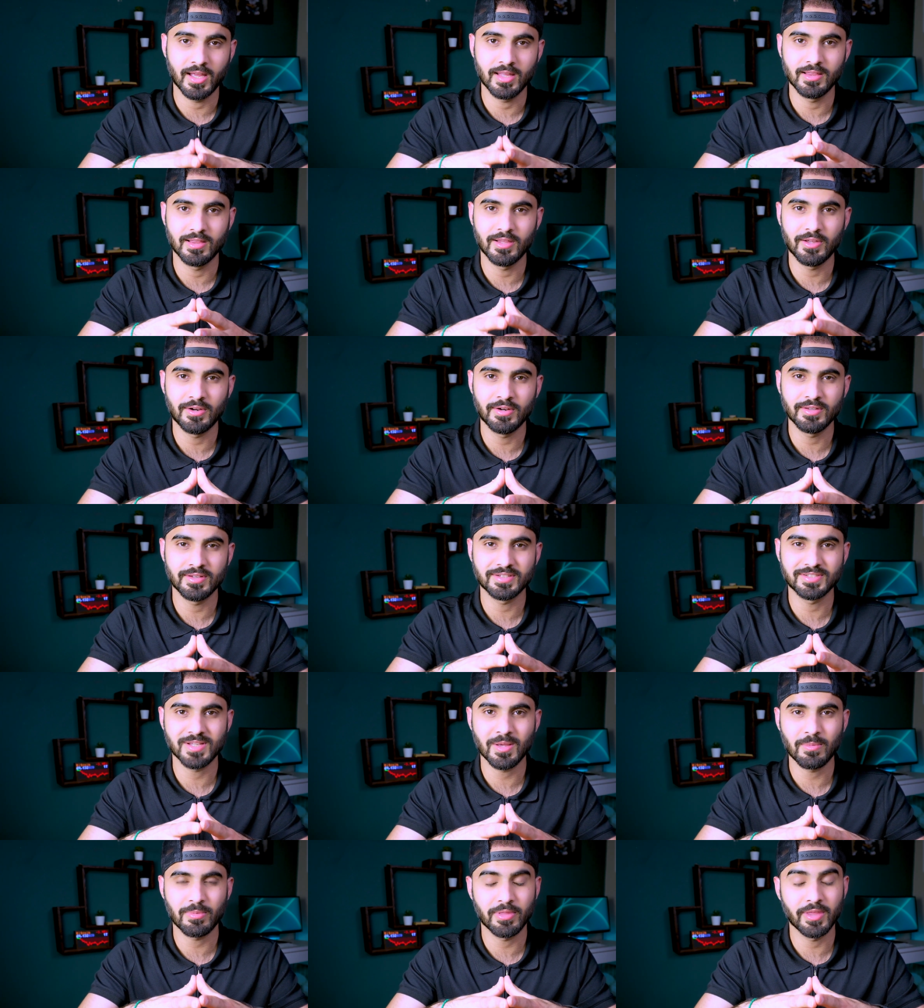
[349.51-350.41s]
and learned
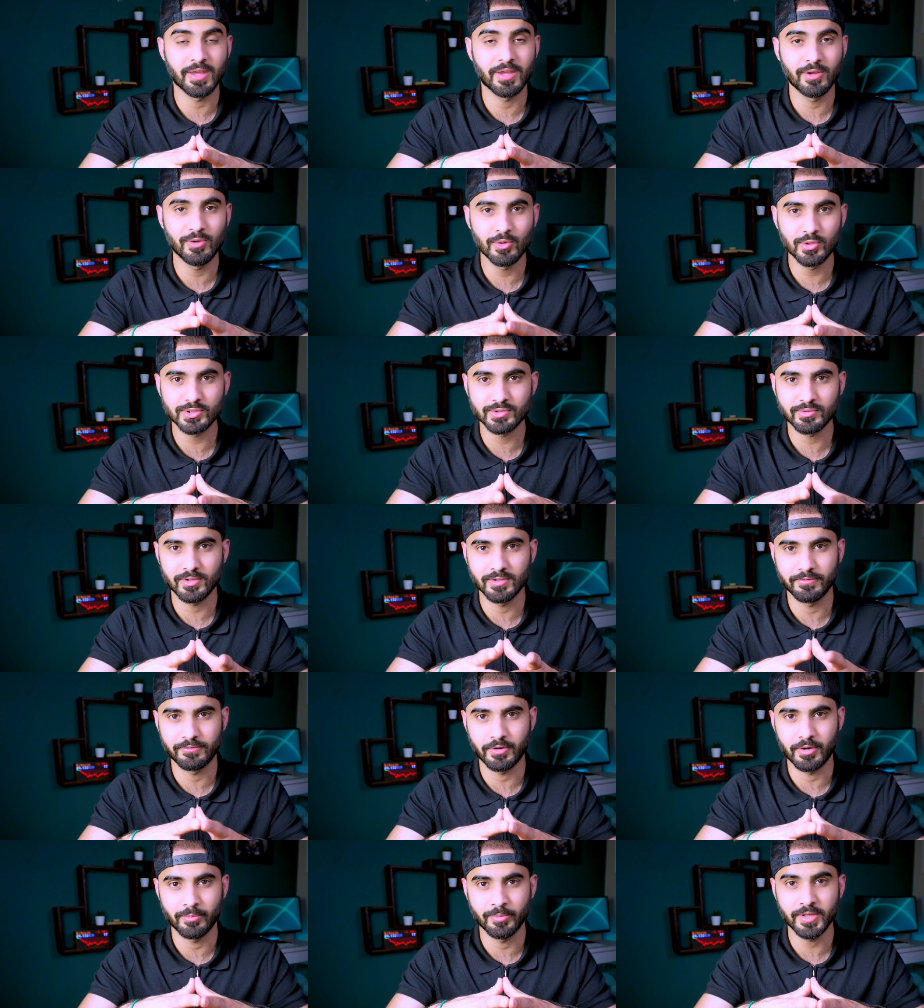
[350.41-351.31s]
something
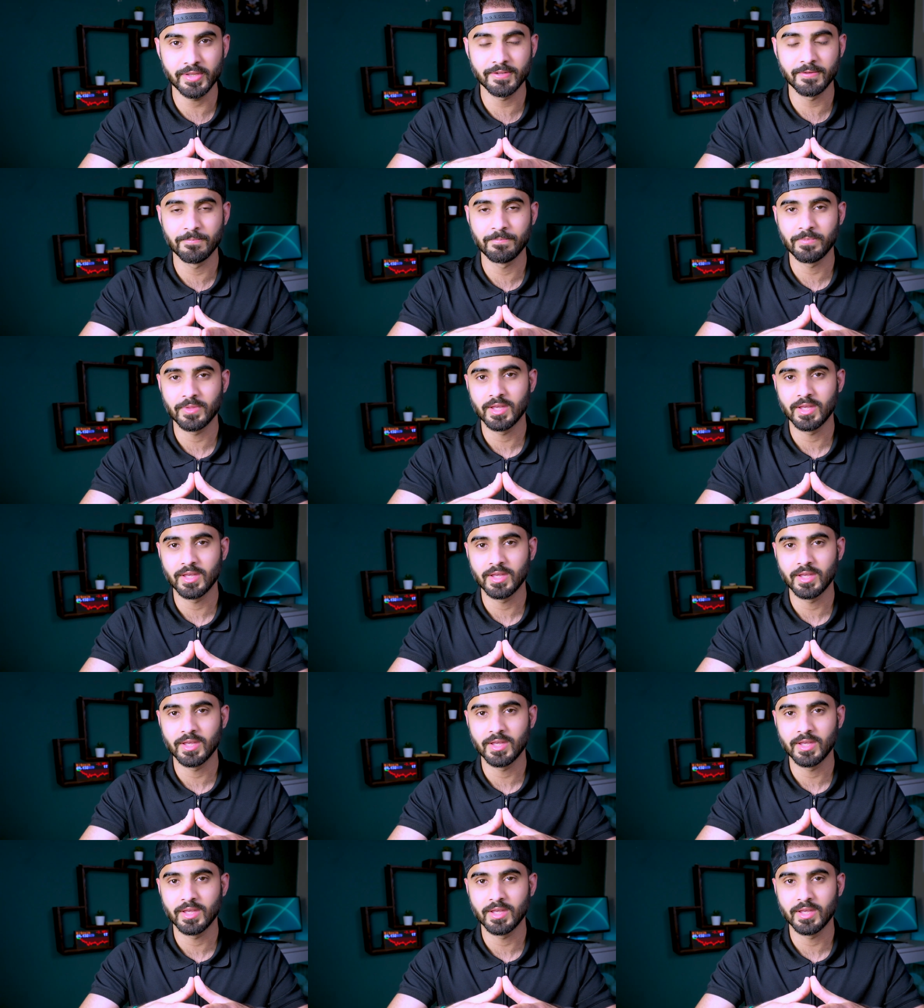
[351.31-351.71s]
useful from it.